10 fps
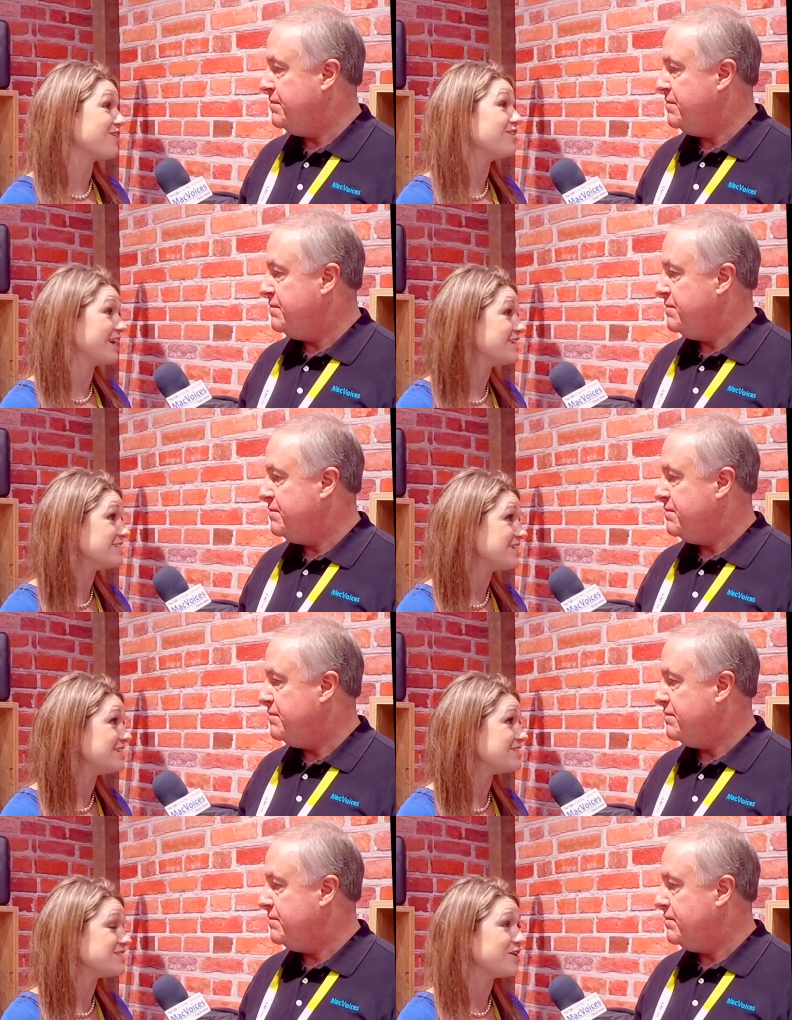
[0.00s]
Speaker 1: are all
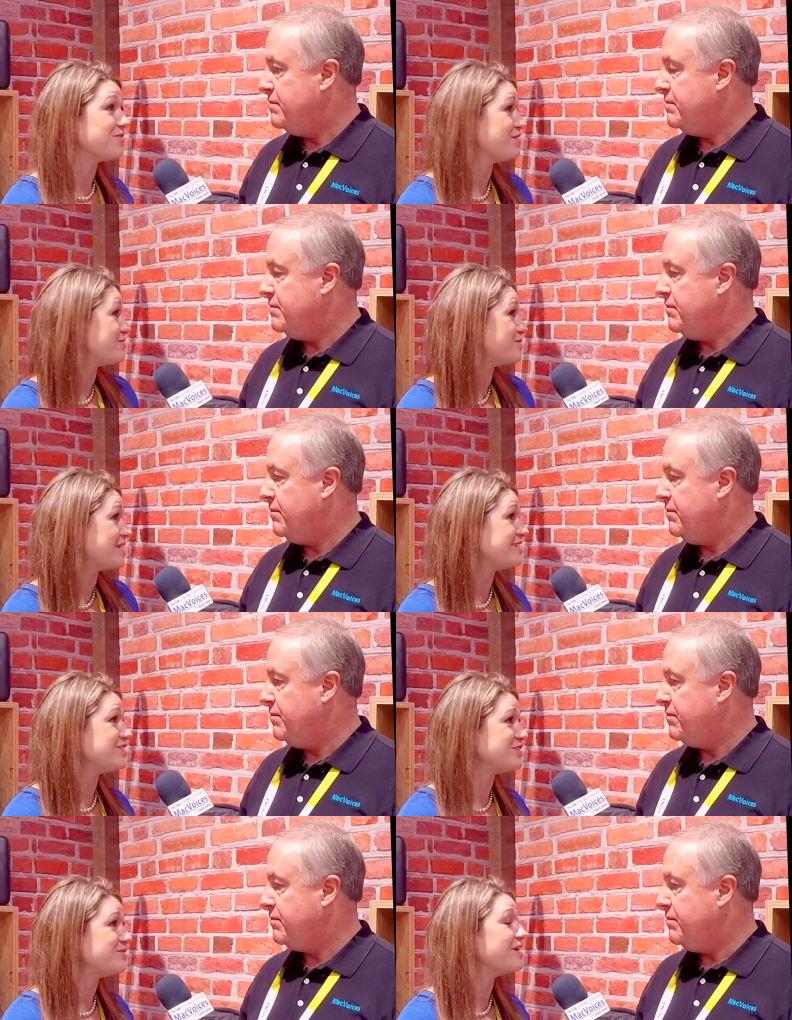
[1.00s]
guaranteed. So if you ever run
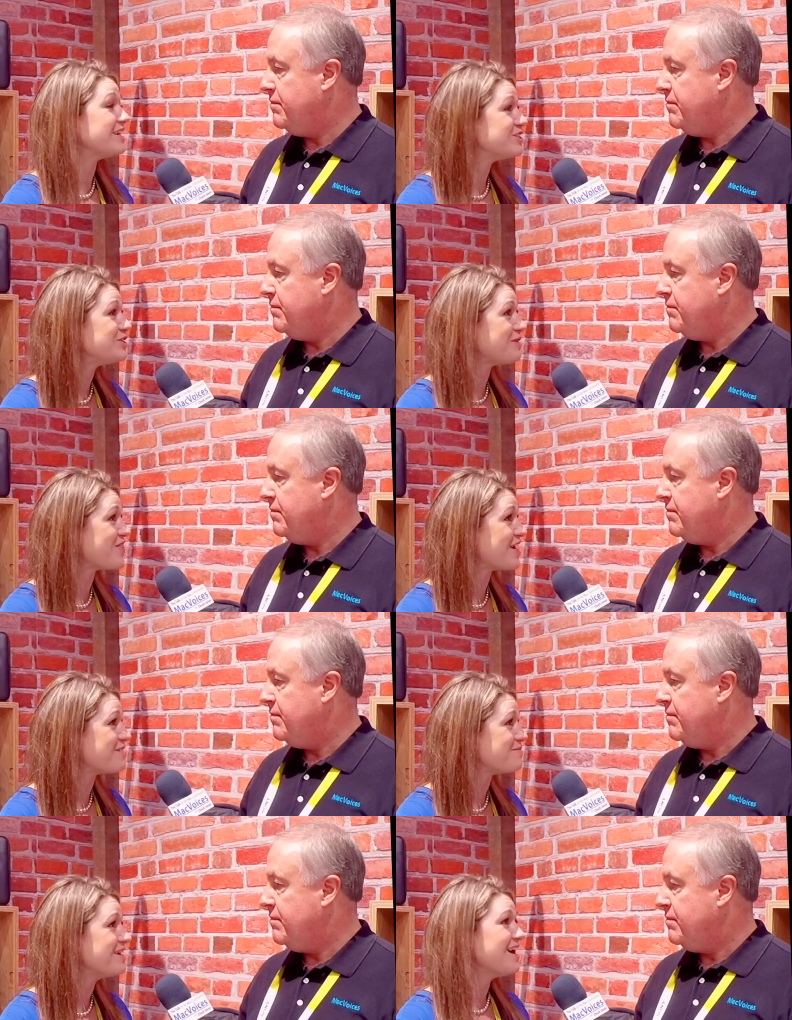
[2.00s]
into an issue with
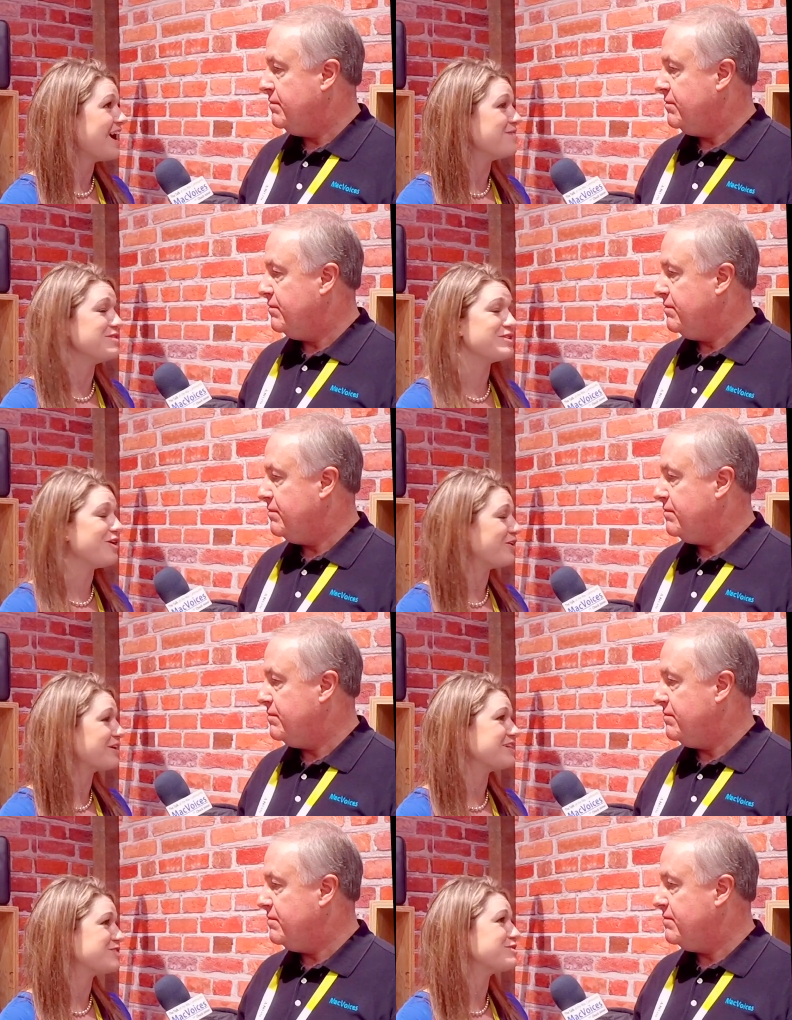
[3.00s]
them, um, you can call
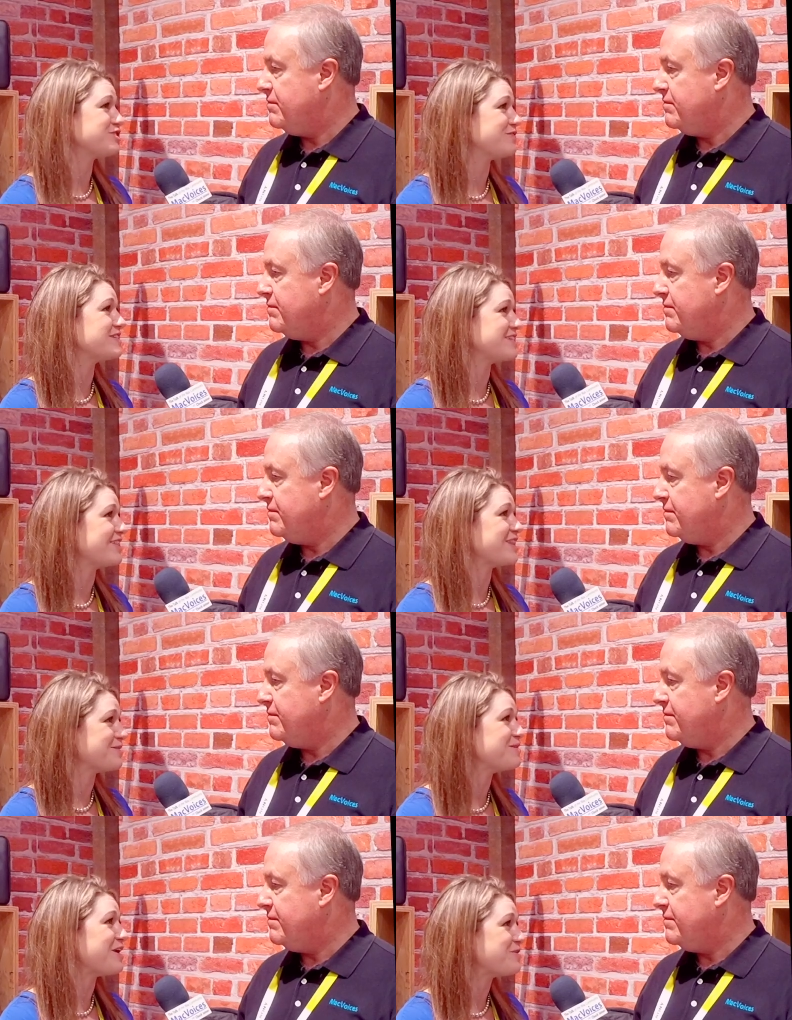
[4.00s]
our customer service and let
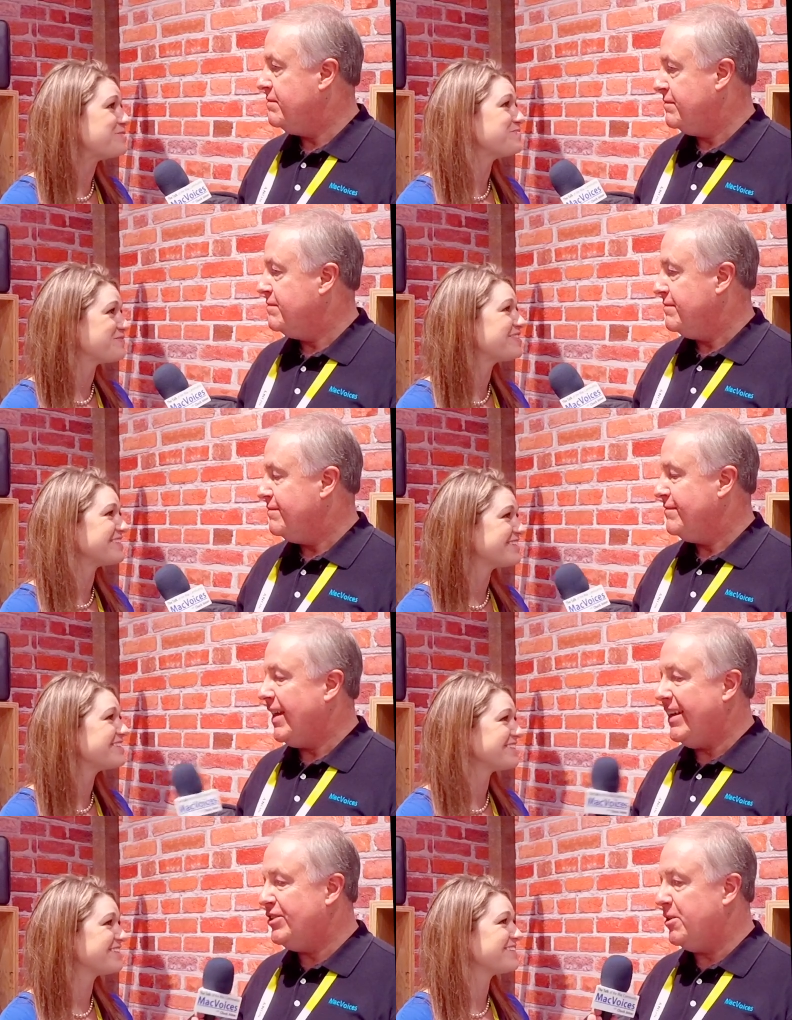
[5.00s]
them know.
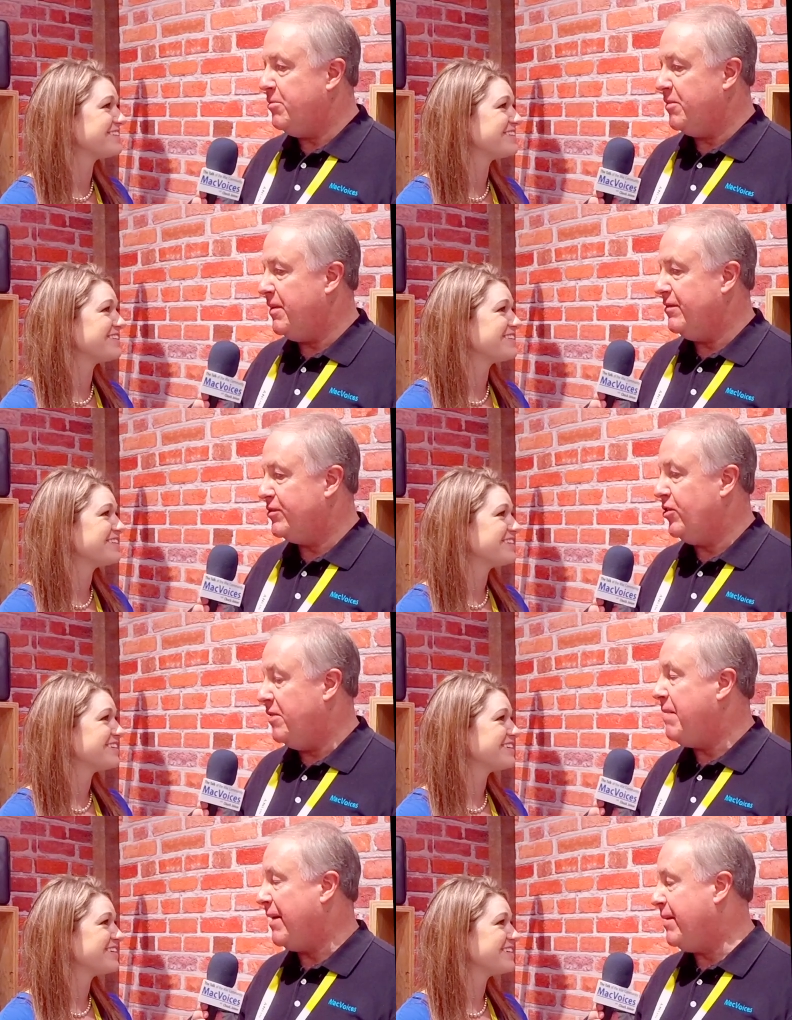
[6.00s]
Speaker 2: I should have bought my
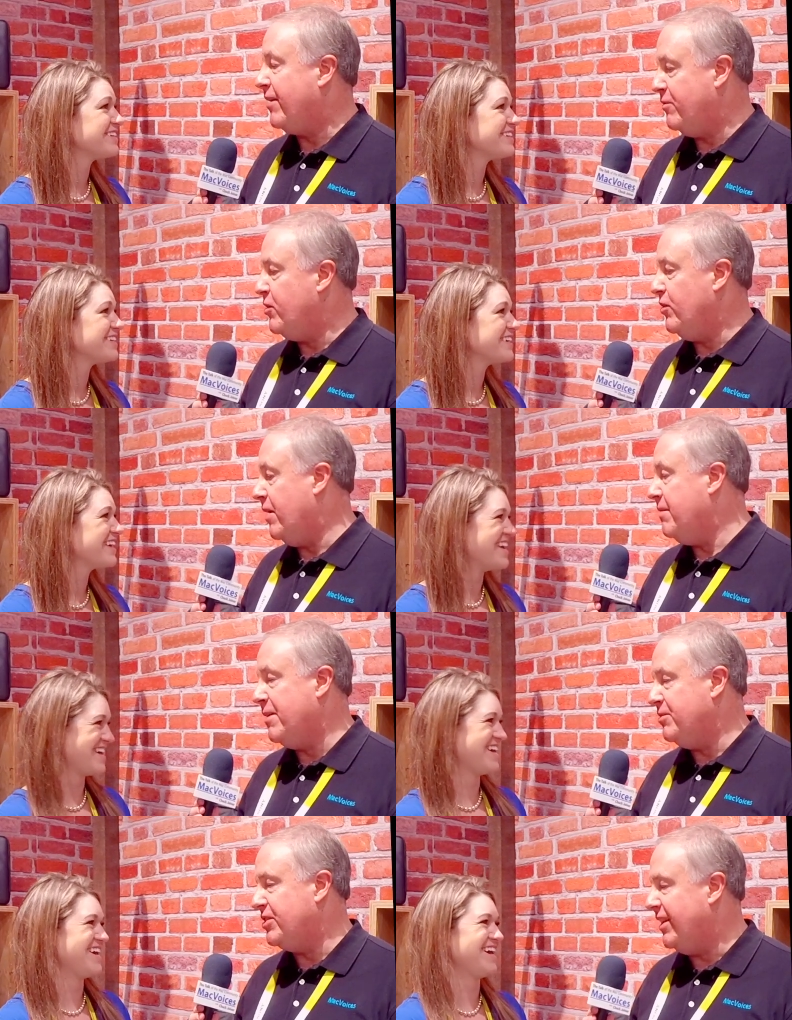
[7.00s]
current backpack from you. I
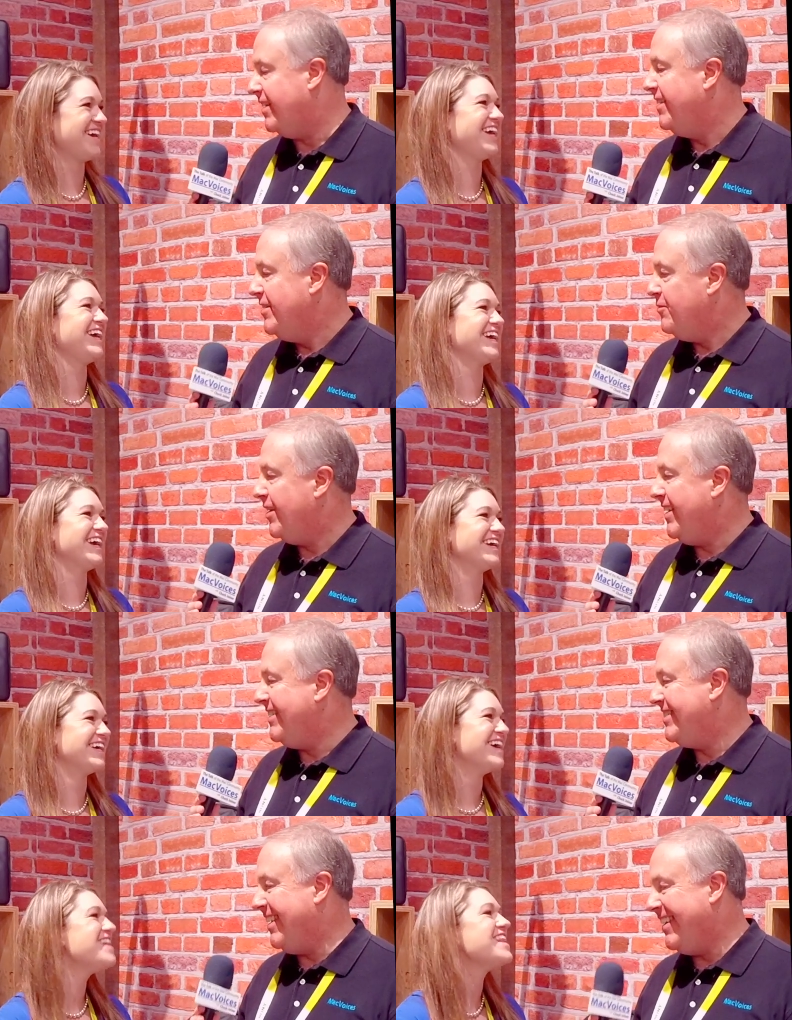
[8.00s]
made a mistake. what can I say?